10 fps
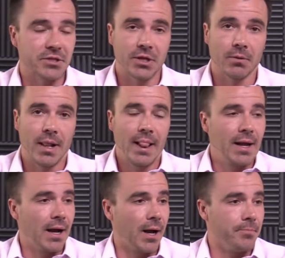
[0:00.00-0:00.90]
So
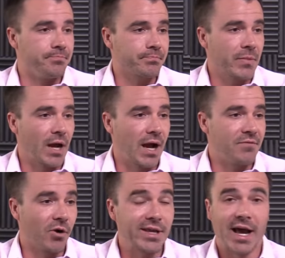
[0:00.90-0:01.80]
um, I've
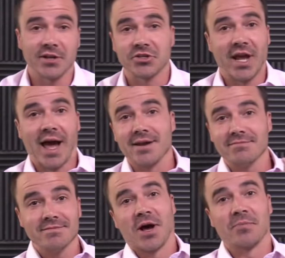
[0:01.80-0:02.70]
already got chat
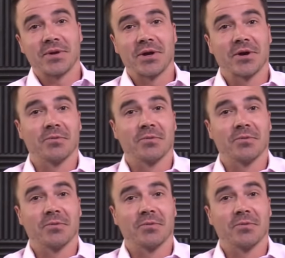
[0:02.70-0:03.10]
up here.